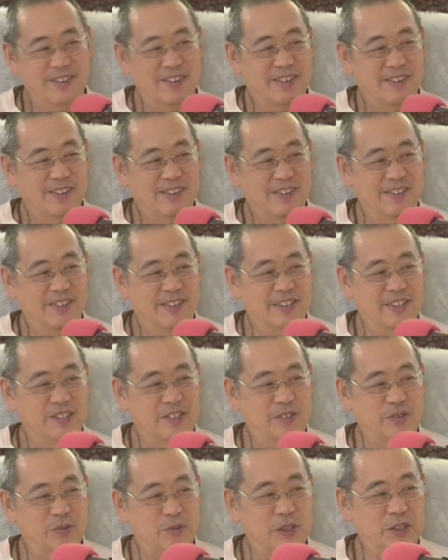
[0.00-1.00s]
Yeah,
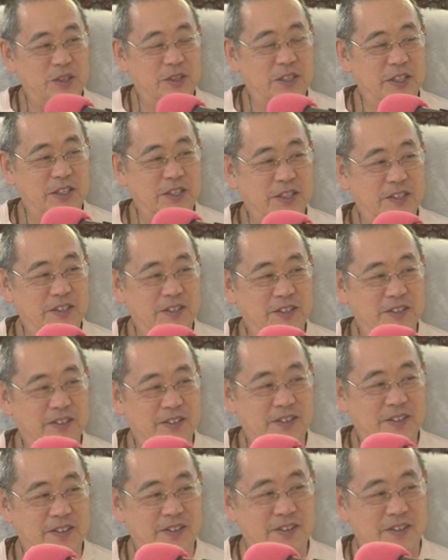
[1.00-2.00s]
50 years of the Brahman,
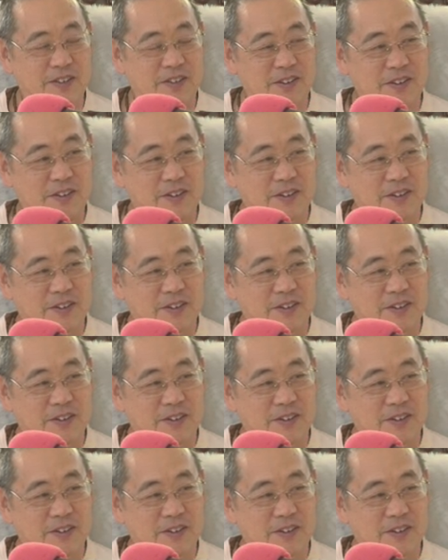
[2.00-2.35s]
something like this. Say.